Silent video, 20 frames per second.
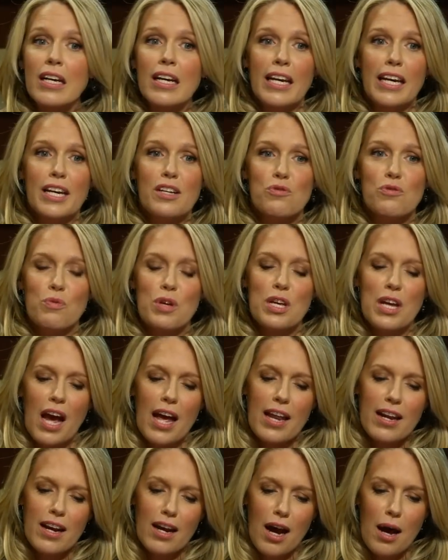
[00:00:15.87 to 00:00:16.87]
is we
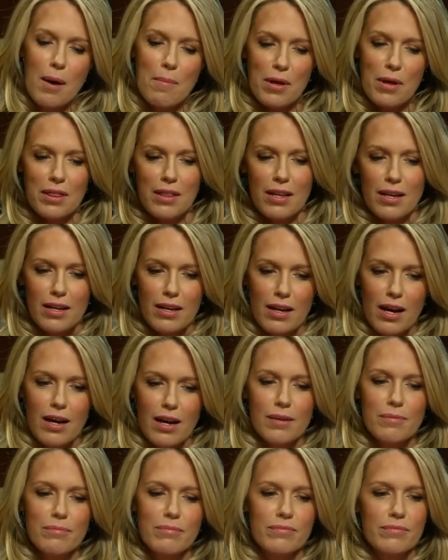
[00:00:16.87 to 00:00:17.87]
kind of come in the,
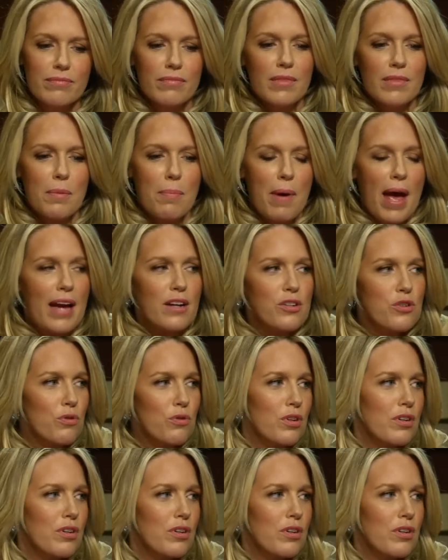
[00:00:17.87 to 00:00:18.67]
um, the back door,